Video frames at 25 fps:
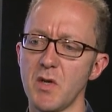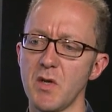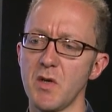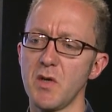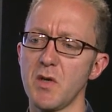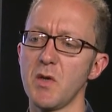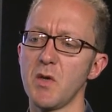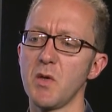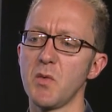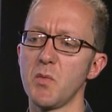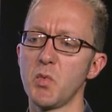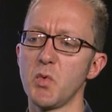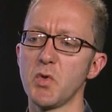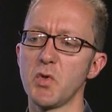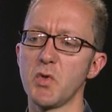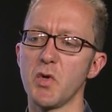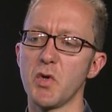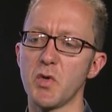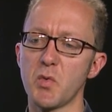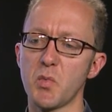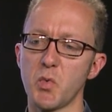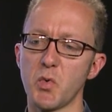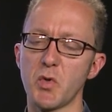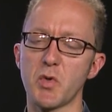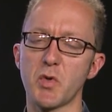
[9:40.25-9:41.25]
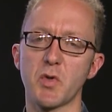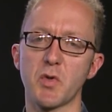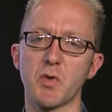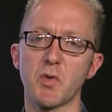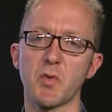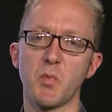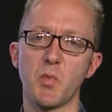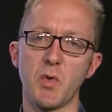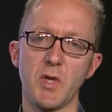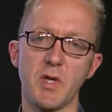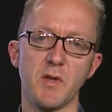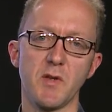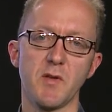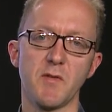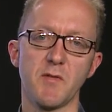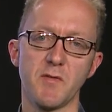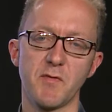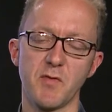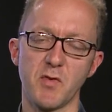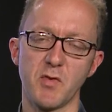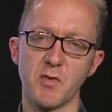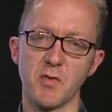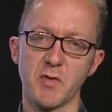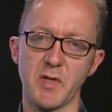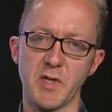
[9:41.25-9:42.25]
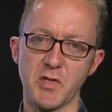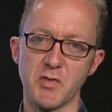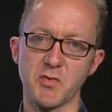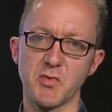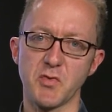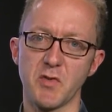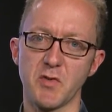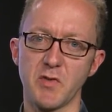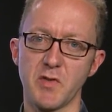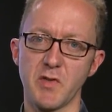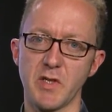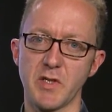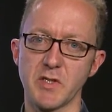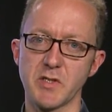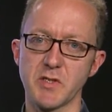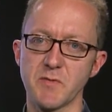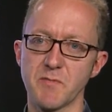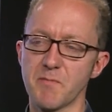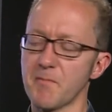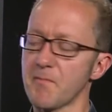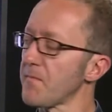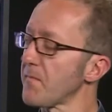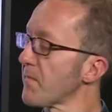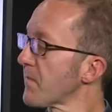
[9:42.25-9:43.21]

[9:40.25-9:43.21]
would not work well for natural selection.